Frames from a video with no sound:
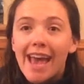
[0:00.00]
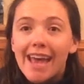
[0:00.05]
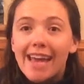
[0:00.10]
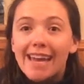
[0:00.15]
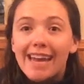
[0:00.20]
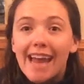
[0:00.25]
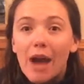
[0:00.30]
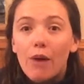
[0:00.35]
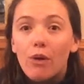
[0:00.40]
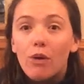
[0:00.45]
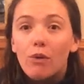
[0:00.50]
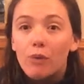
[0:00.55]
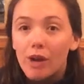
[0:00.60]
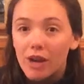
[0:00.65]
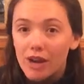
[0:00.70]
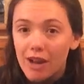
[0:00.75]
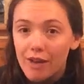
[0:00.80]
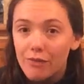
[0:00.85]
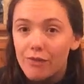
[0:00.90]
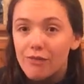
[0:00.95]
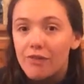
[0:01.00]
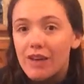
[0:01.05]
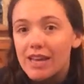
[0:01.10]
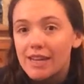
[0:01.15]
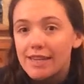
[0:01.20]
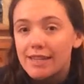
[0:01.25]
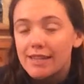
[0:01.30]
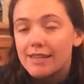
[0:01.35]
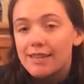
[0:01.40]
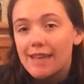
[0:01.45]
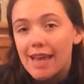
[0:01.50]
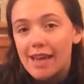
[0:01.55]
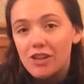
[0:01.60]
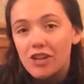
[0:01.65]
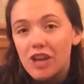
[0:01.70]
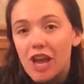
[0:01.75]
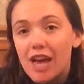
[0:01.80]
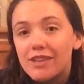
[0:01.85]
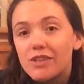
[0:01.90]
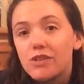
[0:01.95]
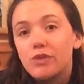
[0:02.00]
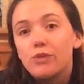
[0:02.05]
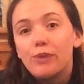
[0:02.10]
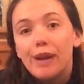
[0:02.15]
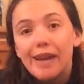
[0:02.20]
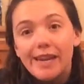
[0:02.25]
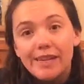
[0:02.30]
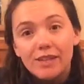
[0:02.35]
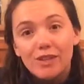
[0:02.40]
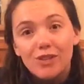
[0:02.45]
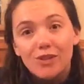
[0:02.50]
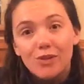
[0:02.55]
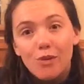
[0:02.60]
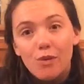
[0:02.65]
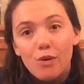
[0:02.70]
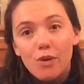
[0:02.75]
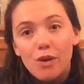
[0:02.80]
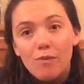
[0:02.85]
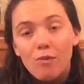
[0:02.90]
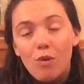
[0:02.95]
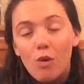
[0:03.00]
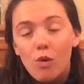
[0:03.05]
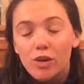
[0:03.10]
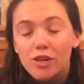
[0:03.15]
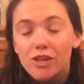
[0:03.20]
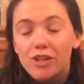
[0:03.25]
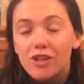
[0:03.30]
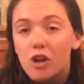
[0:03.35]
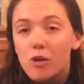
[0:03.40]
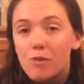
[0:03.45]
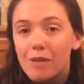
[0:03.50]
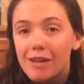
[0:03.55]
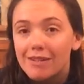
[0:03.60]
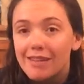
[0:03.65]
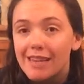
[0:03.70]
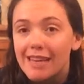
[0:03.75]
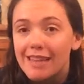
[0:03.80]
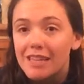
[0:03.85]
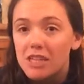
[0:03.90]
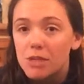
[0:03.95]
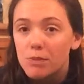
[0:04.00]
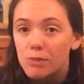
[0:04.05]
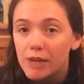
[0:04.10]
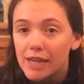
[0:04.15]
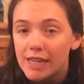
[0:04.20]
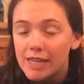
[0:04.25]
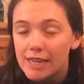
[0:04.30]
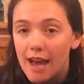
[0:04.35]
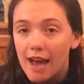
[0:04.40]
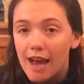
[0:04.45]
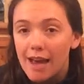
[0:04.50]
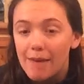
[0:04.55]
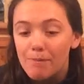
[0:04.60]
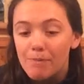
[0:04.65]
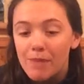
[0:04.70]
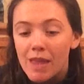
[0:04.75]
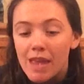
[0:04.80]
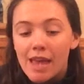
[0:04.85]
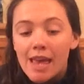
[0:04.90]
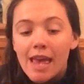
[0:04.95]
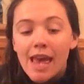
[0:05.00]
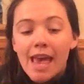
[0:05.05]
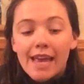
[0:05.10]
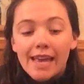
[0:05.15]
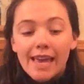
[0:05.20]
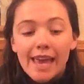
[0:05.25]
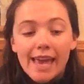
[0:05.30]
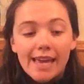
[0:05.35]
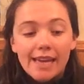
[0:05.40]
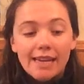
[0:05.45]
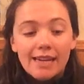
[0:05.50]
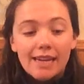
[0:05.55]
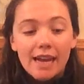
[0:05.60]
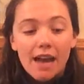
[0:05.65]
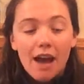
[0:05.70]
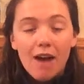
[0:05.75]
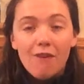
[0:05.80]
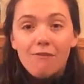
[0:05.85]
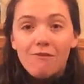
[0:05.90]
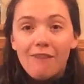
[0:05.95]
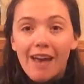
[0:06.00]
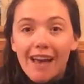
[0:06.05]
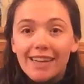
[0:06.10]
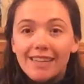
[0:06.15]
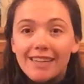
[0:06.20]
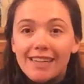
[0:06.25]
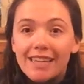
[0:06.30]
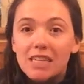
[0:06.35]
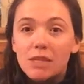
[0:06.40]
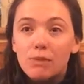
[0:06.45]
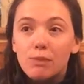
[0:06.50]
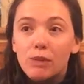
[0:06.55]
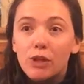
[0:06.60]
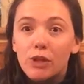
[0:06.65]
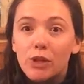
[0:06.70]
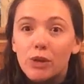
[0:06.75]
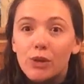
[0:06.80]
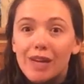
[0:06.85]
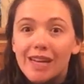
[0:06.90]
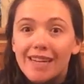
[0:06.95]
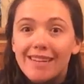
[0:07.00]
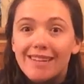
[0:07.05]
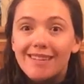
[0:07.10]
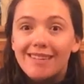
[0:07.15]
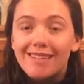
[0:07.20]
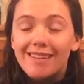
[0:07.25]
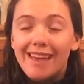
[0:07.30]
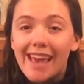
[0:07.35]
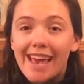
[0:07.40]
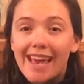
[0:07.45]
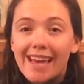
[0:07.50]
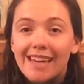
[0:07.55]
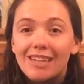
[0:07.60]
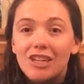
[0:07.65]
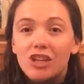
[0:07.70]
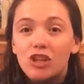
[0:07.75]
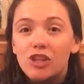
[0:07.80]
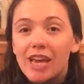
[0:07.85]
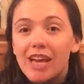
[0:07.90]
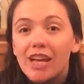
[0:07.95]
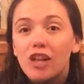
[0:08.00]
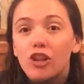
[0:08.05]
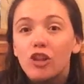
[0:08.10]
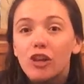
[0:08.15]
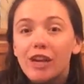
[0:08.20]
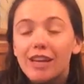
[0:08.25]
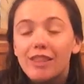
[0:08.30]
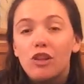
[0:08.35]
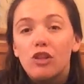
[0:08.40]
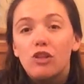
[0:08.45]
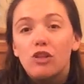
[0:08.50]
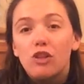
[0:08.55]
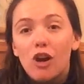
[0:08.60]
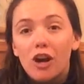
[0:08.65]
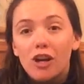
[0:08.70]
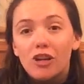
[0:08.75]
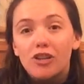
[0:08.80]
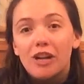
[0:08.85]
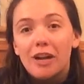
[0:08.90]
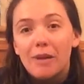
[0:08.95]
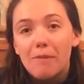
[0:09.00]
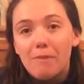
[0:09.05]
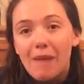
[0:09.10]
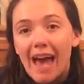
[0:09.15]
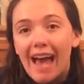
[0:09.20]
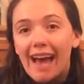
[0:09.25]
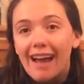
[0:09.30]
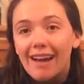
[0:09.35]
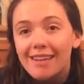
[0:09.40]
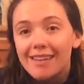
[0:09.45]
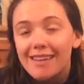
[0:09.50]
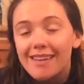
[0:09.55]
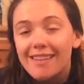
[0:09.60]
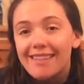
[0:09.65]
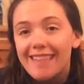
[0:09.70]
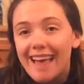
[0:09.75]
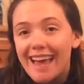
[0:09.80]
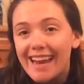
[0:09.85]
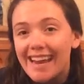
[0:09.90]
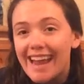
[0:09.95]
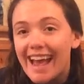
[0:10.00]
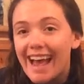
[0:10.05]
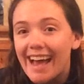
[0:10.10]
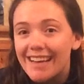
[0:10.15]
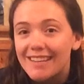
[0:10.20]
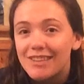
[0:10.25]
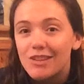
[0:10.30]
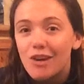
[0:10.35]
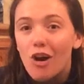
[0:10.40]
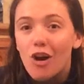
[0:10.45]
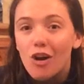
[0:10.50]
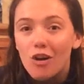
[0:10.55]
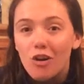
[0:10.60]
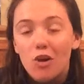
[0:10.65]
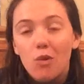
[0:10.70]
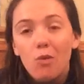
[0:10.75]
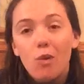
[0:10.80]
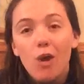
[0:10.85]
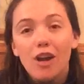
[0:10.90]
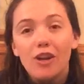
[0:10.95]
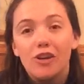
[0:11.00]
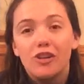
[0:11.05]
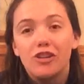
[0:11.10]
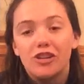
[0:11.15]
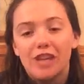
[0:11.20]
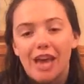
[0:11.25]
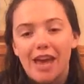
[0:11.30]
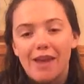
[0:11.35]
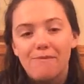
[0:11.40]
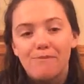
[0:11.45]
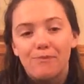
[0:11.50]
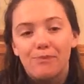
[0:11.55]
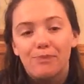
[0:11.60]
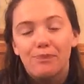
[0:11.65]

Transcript: and how a runoff event such as a rainstorm or snow melting in the springtime can affect these pollutants and take a look at the larger impact that it has on our watershed.